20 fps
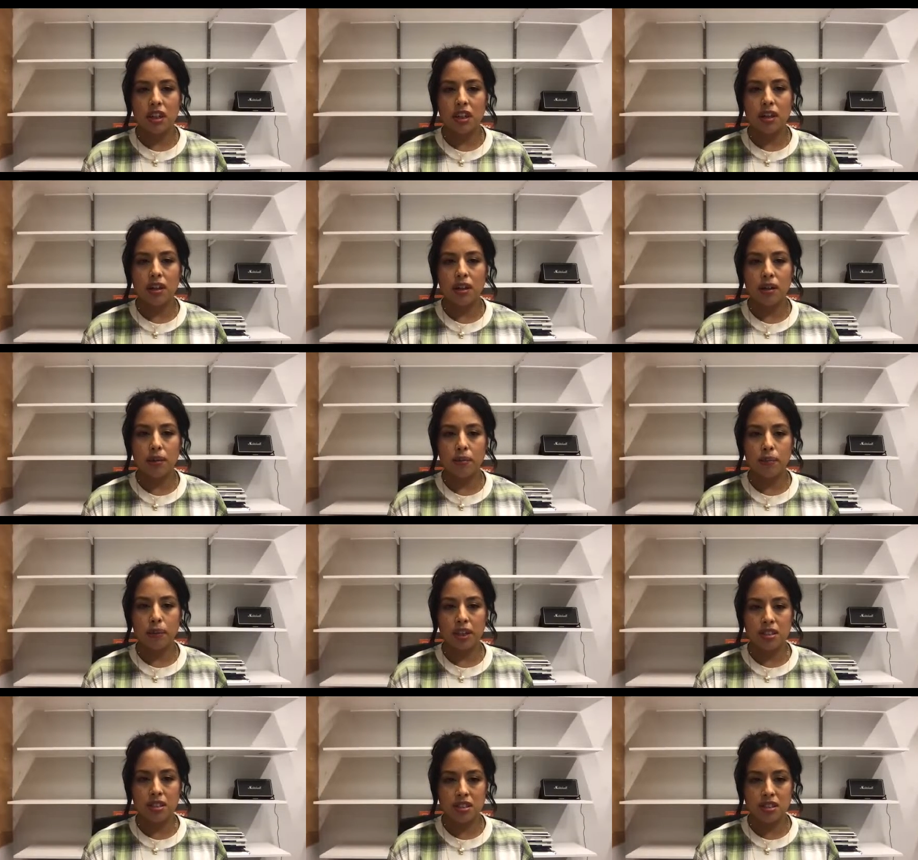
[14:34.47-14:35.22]

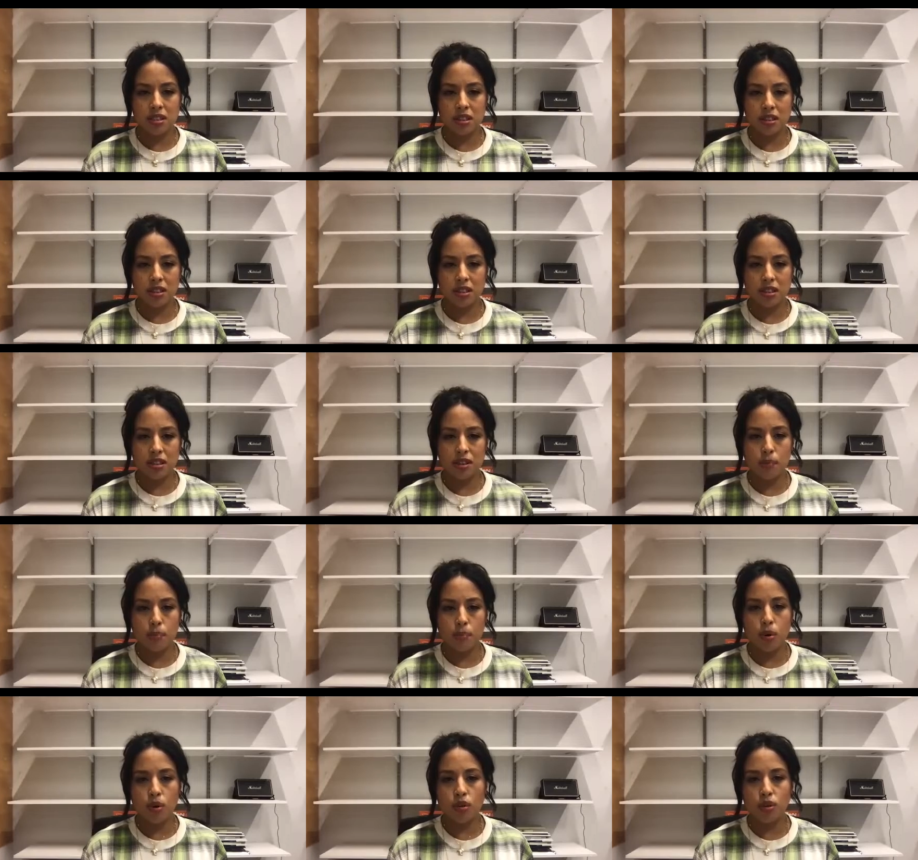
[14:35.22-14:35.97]
Um, it's done in a
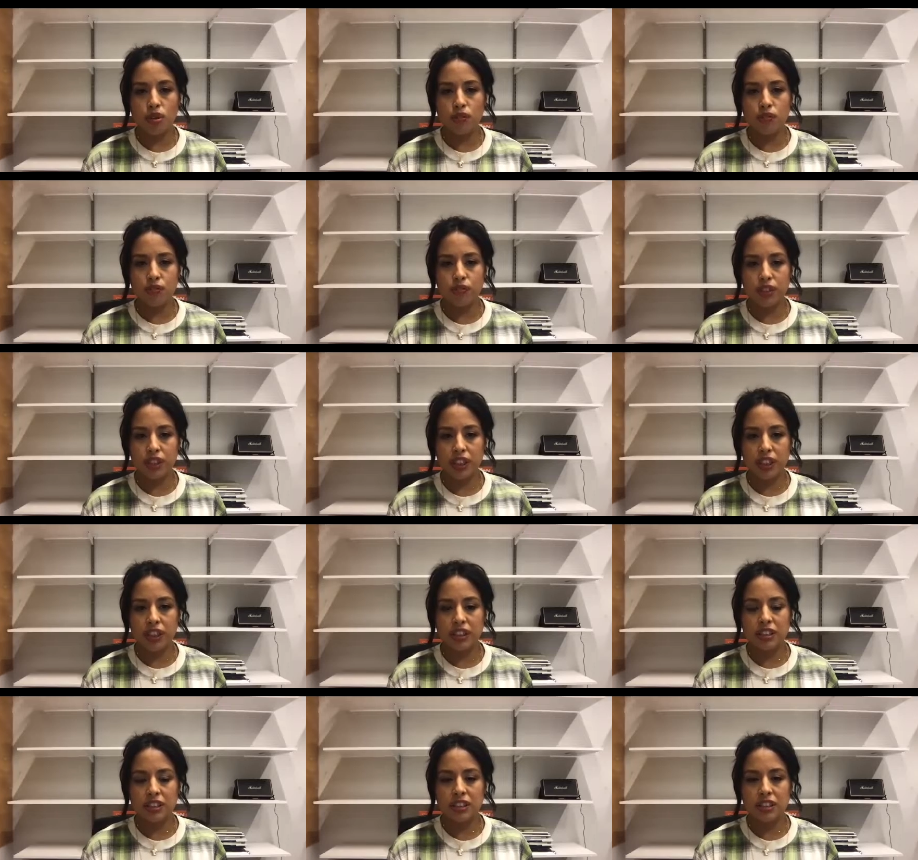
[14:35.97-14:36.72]
polar
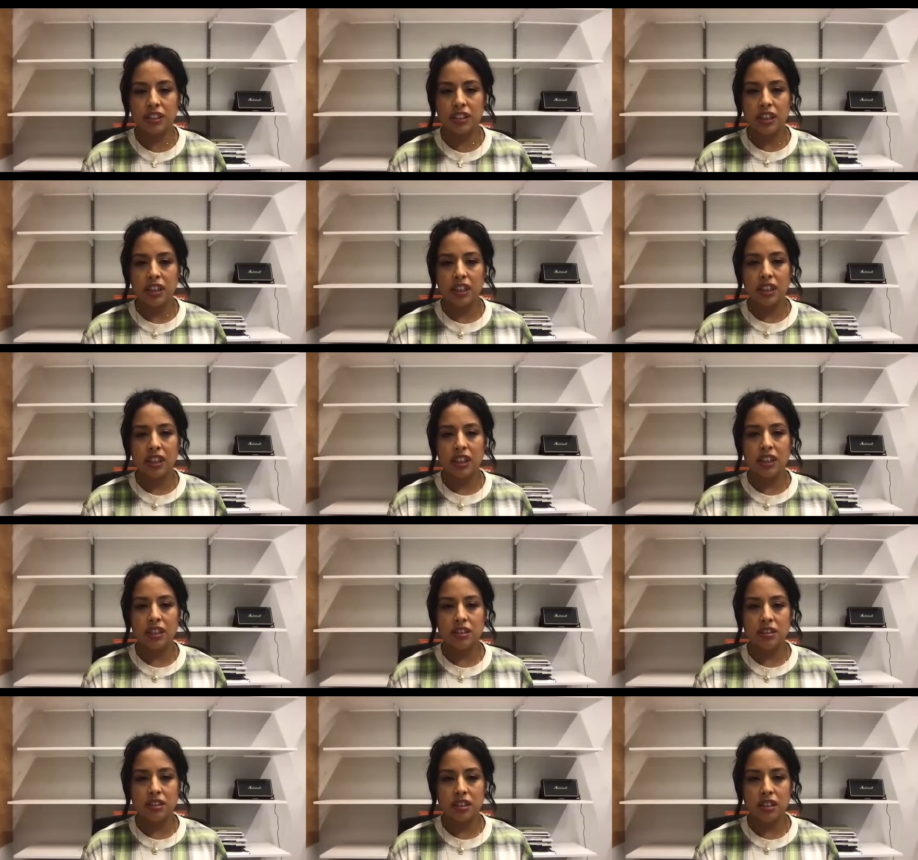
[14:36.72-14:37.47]
fleece.
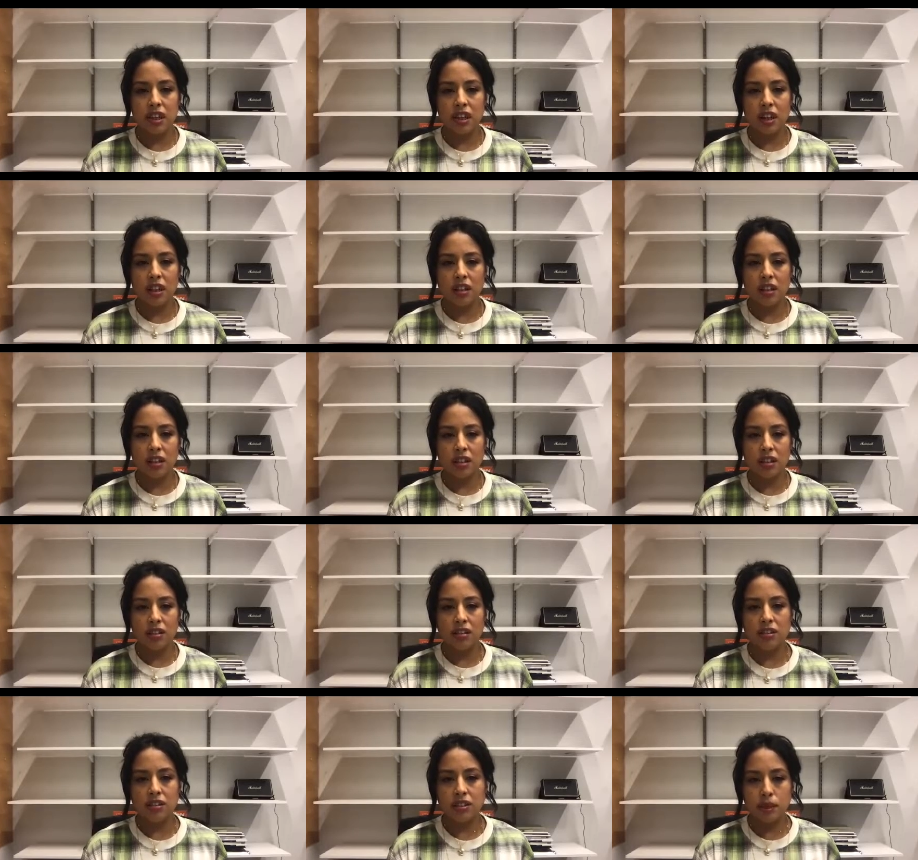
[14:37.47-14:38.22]
It's got
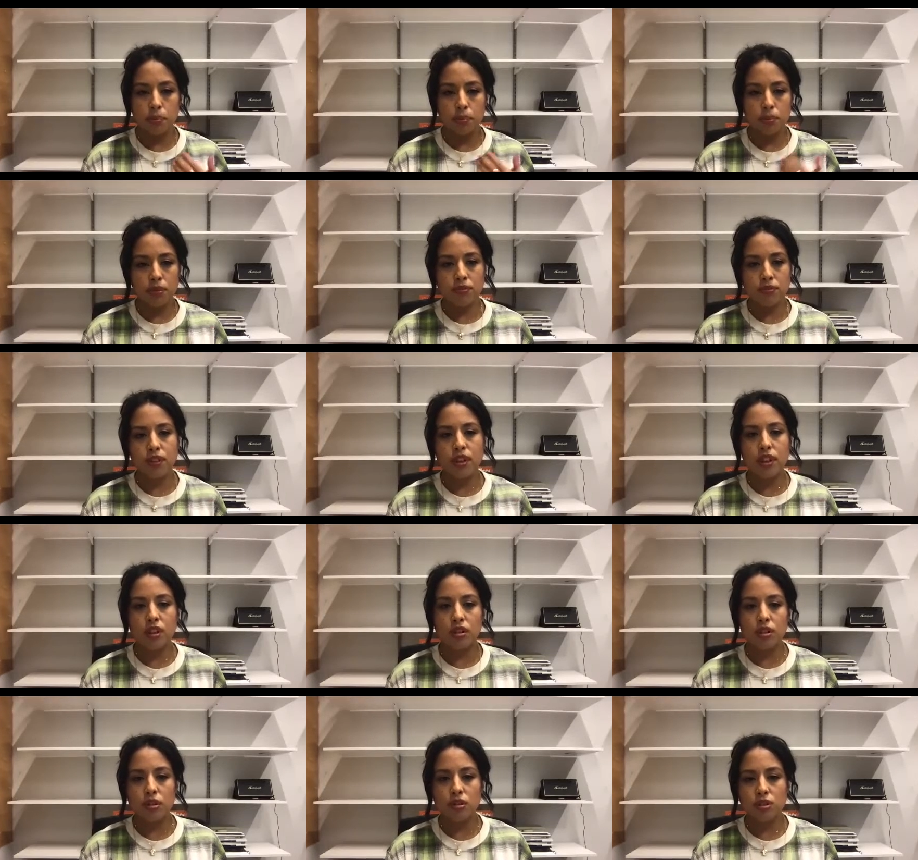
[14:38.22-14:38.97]
a zipper
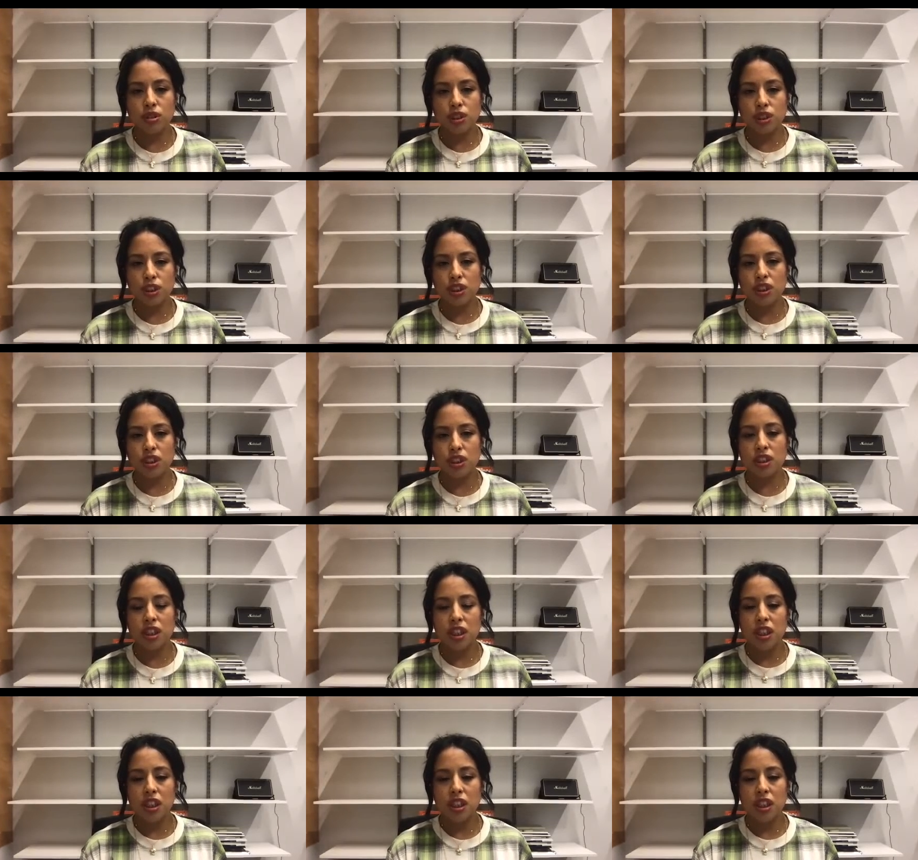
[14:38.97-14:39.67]
front closure